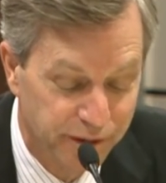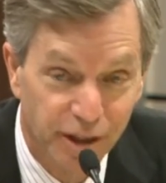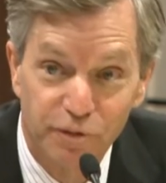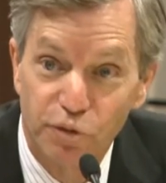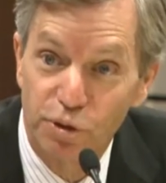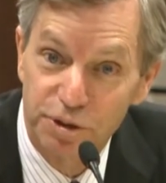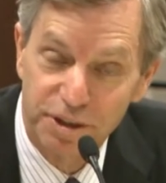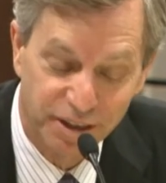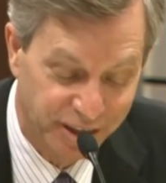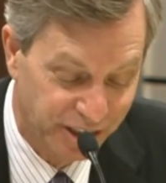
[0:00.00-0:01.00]

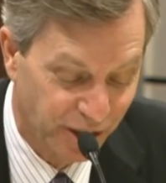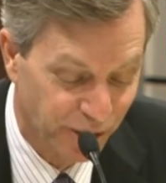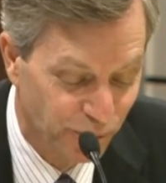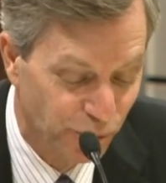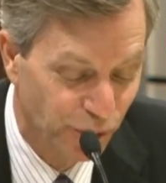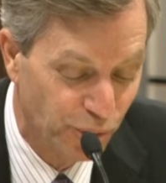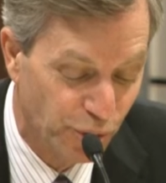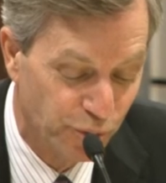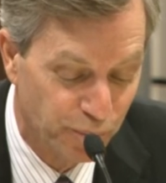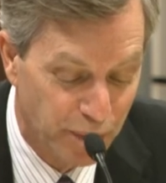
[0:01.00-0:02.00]
unfortunately, our work
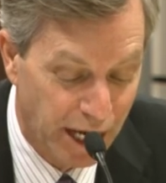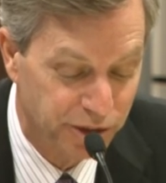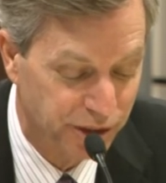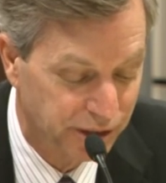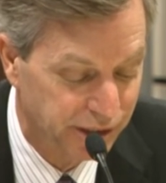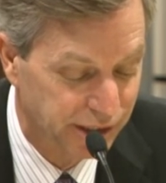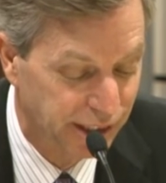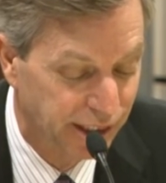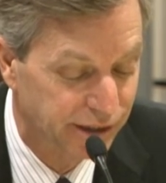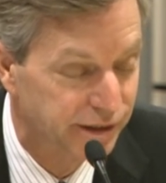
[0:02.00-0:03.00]
won't magically
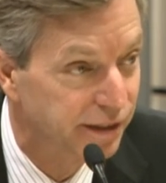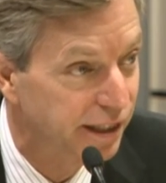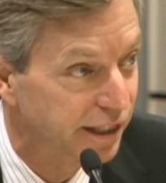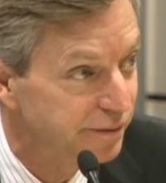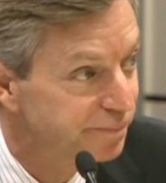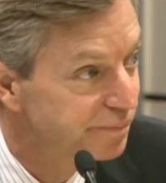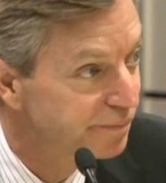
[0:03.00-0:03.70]
end today.